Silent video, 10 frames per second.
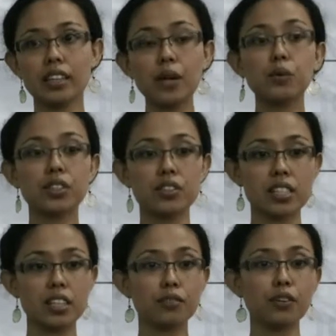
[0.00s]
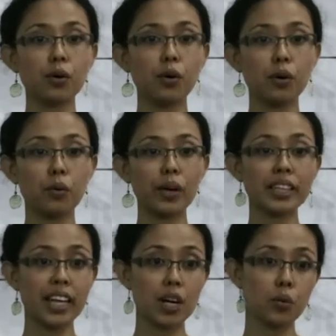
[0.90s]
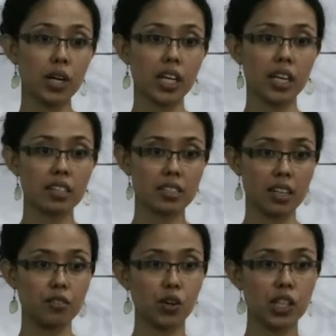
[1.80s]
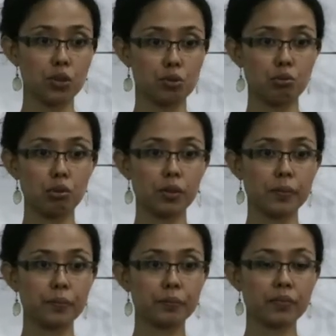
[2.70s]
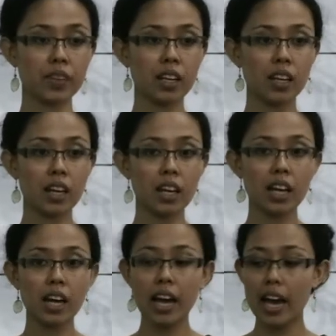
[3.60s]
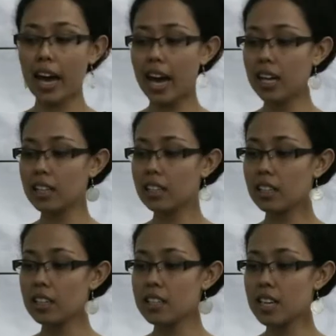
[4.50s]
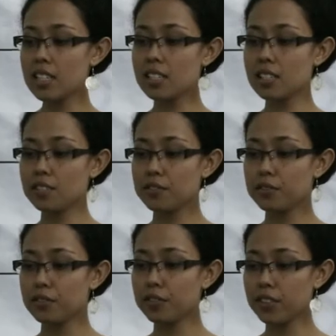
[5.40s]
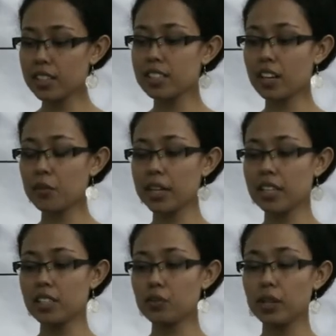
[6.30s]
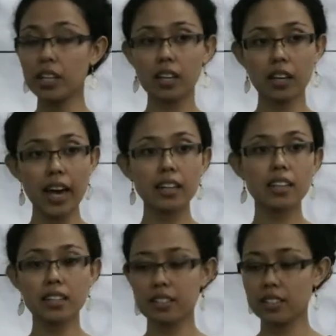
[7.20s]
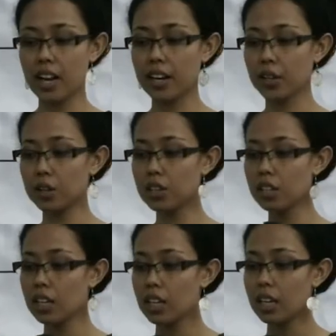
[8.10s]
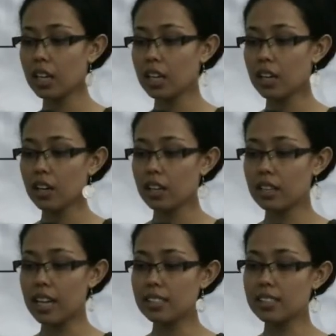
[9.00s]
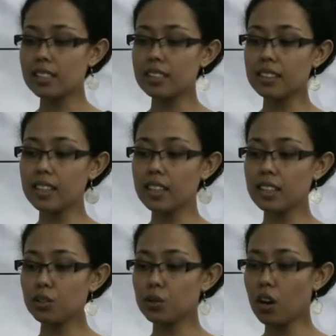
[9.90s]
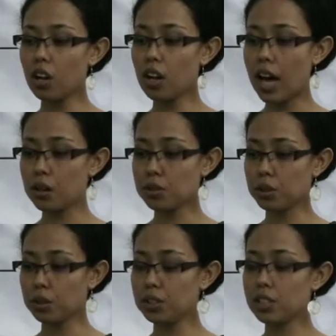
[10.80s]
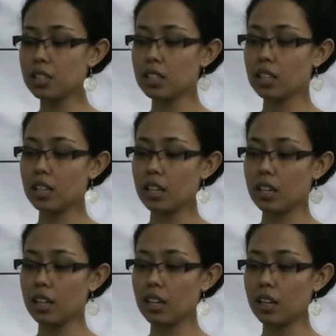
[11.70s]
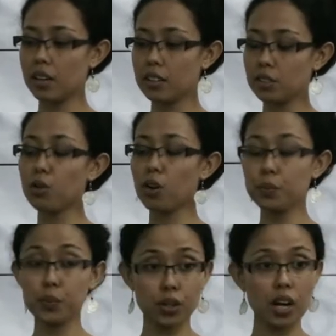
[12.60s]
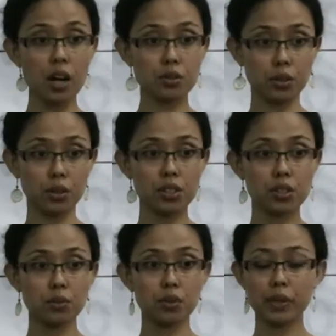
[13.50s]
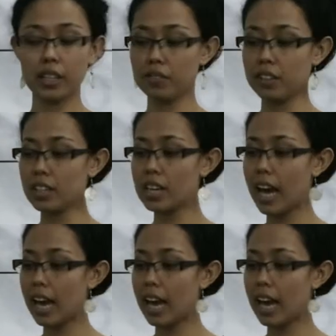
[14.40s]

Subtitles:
they would receive when they are working instead of going to school. And thus, for this recommendation, we add another scenario that CCT to all households, to all poor households would be given,